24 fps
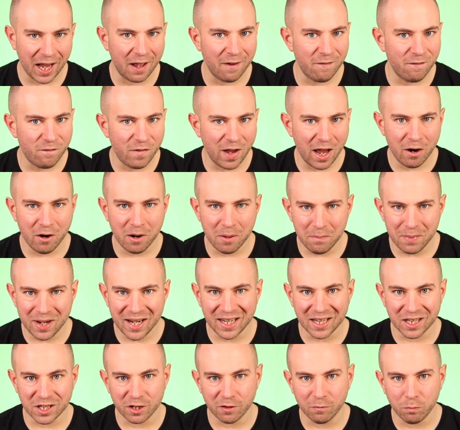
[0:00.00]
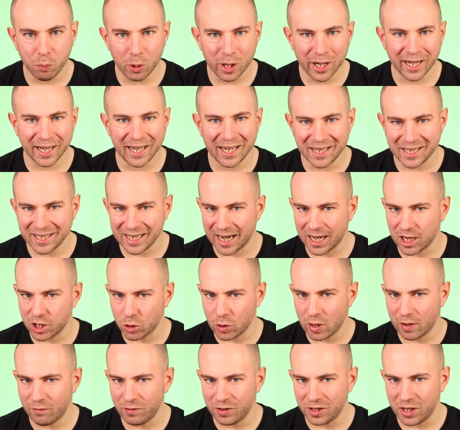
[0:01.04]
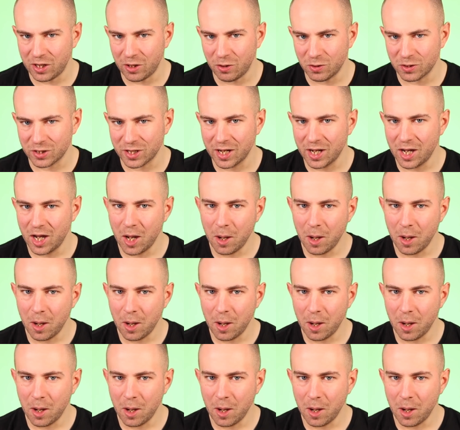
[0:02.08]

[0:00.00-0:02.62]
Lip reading: and fairer means of bringing in tax revenues,